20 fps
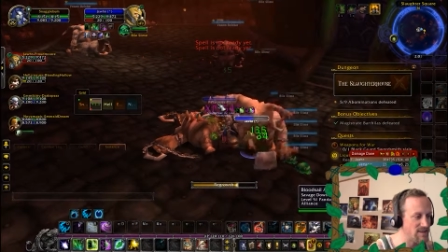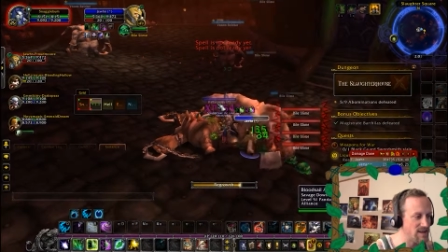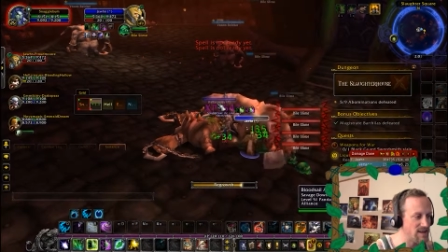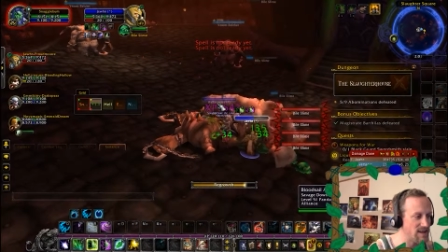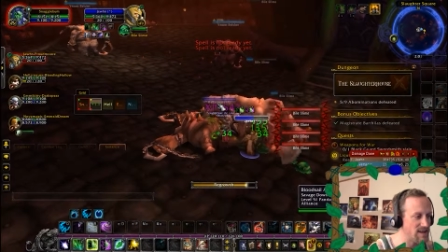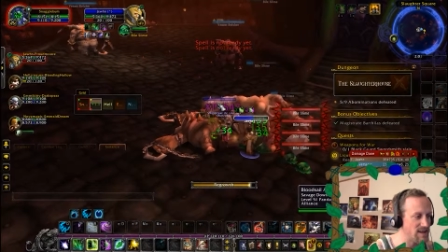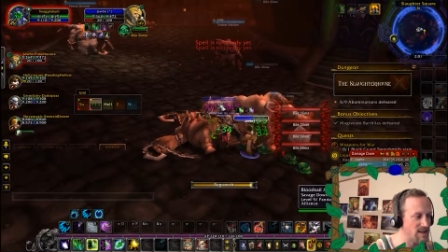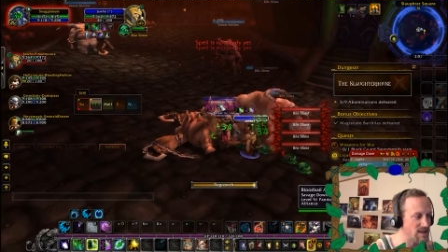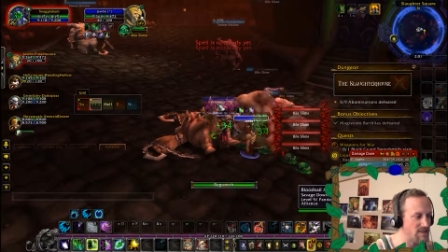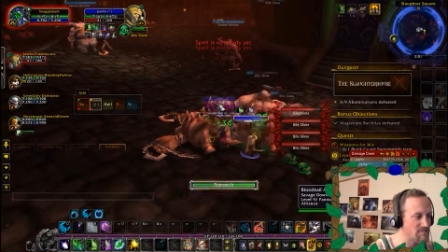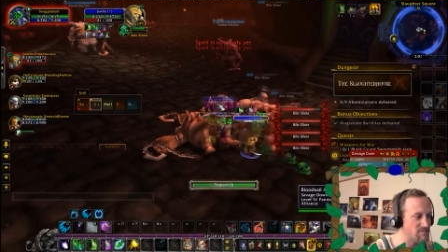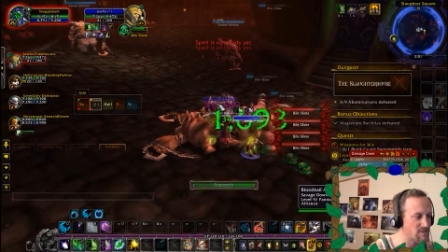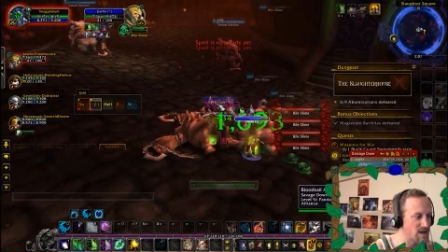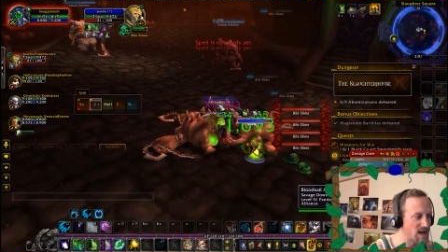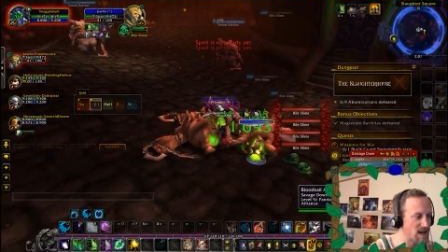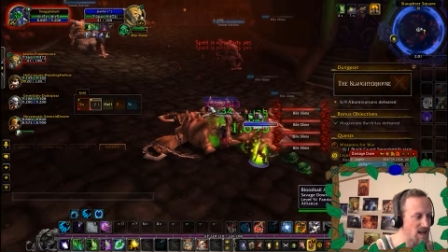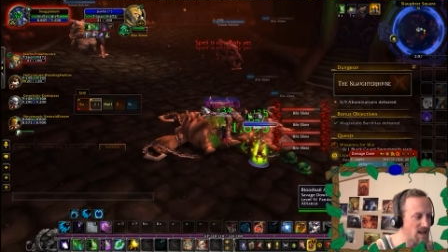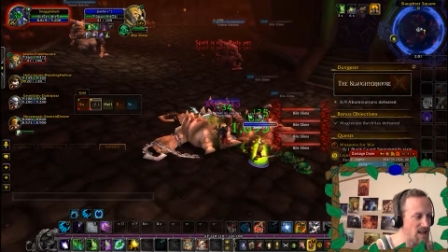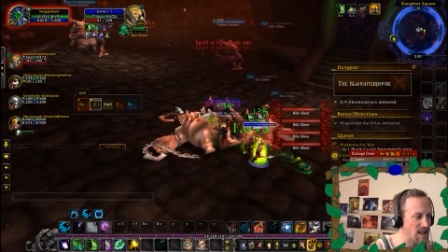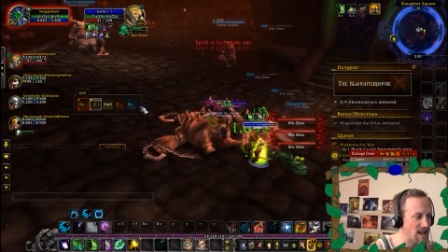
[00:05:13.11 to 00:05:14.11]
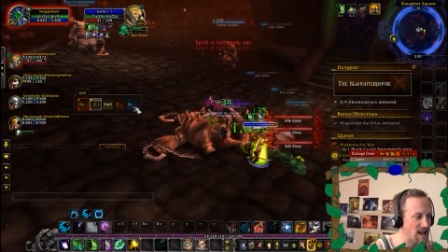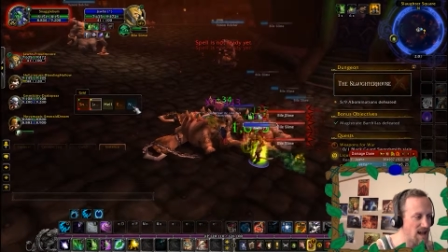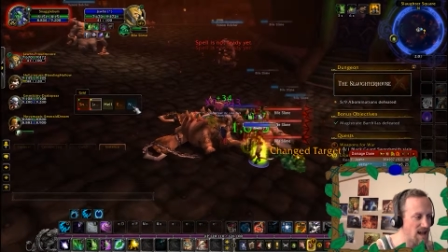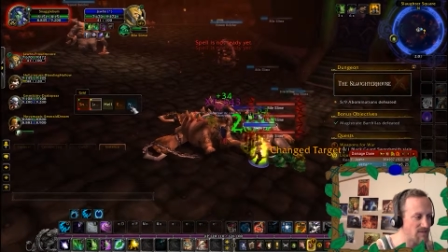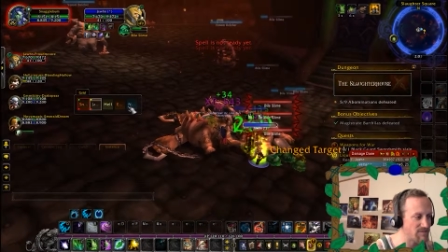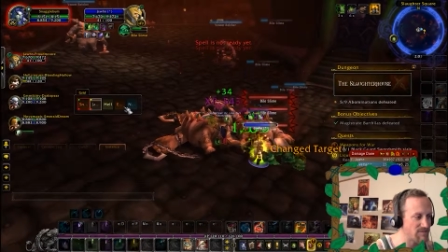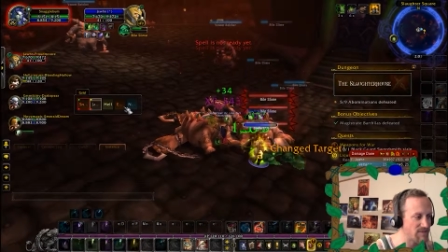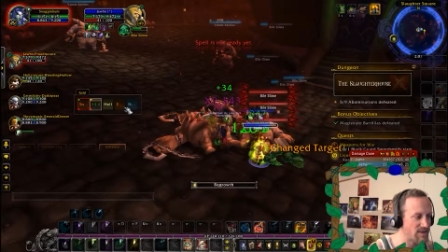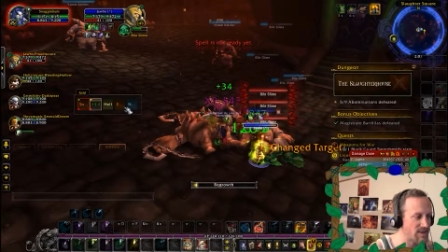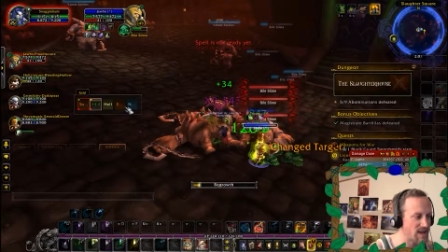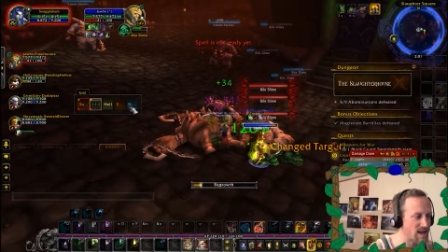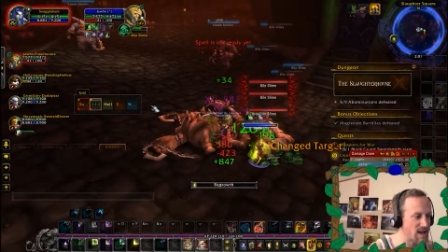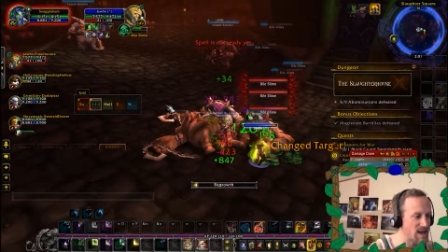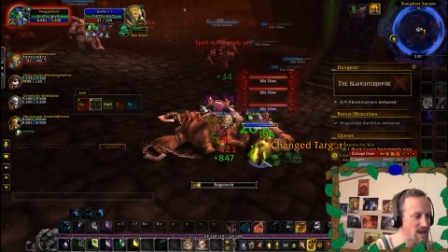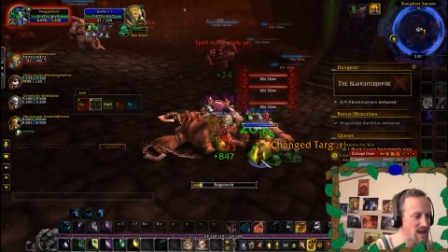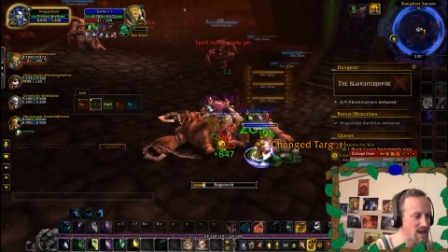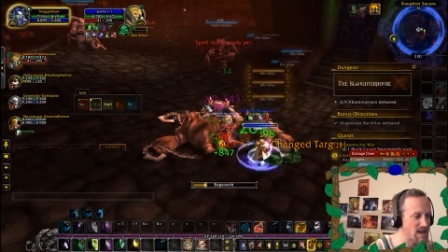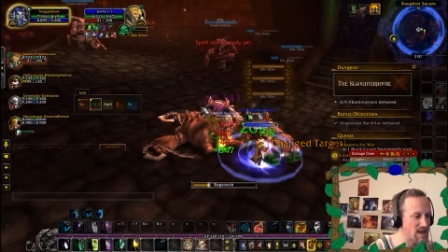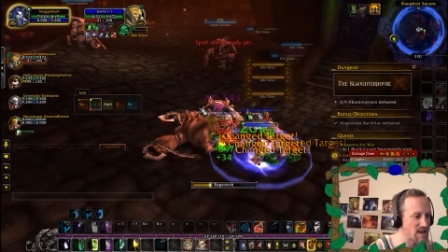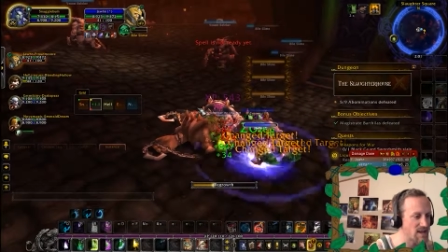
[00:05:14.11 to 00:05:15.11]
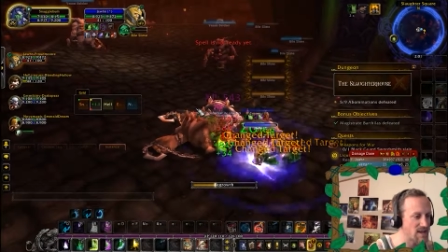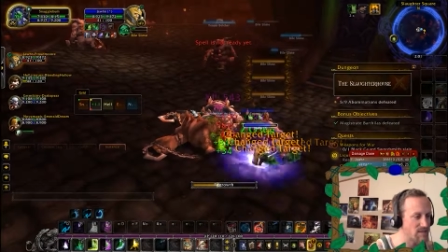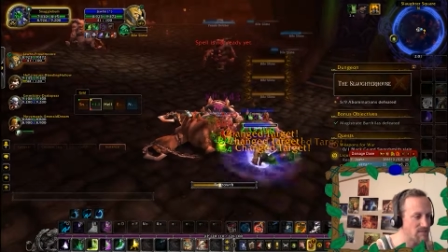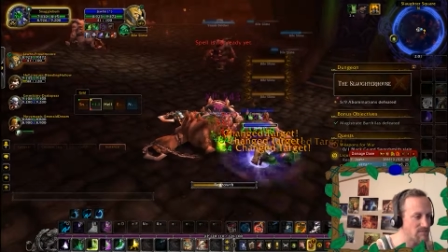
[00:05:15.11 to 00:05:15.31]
eat in my lifetime.